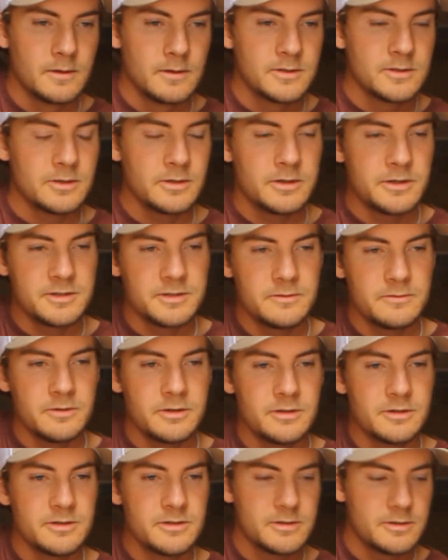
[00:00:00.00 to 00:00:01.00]
So here's the
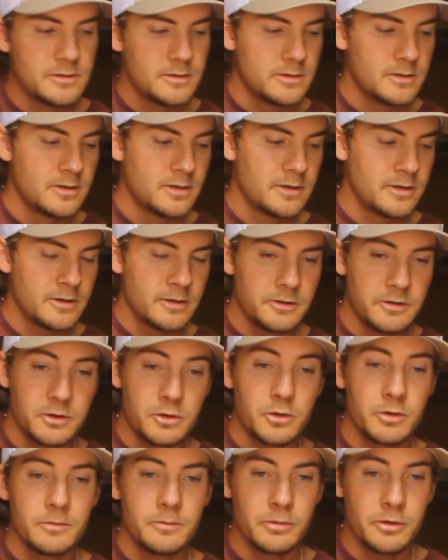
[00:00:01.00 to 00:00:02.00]
verse, or the
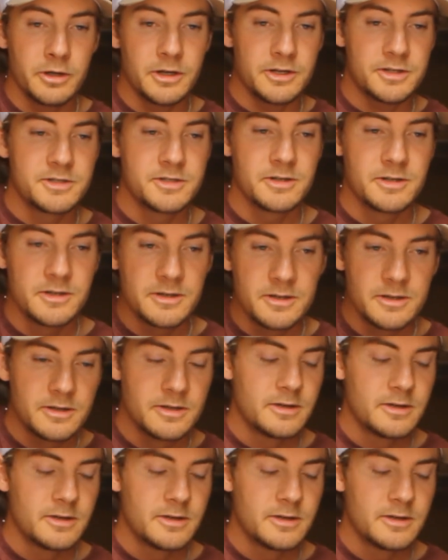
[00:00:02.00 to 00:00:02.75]
bridge.